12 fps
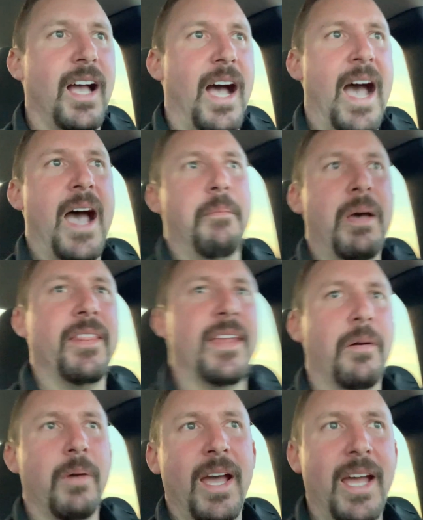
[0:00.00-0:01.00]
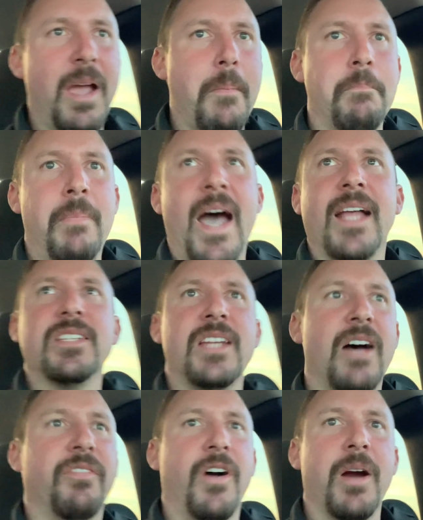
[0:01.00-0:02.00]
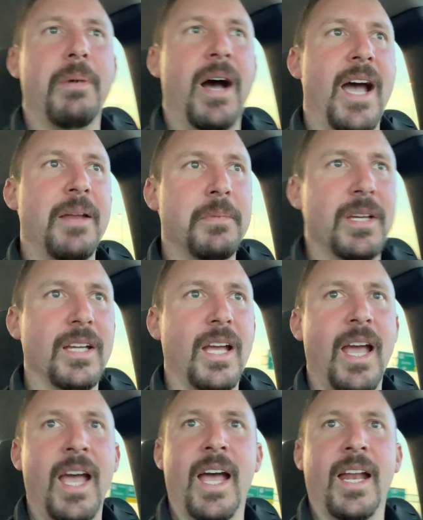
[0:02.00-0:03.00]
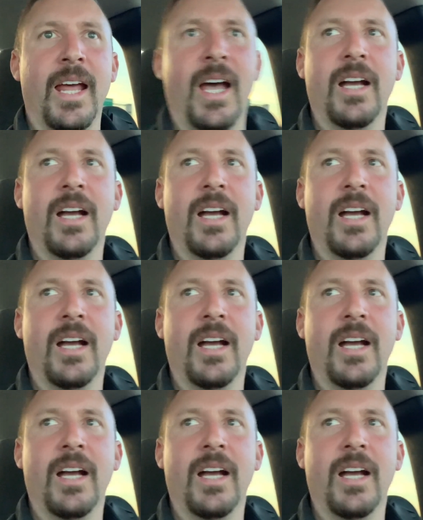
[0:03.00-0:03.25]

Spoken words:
I'm heading that way. Matt's not far behind me, and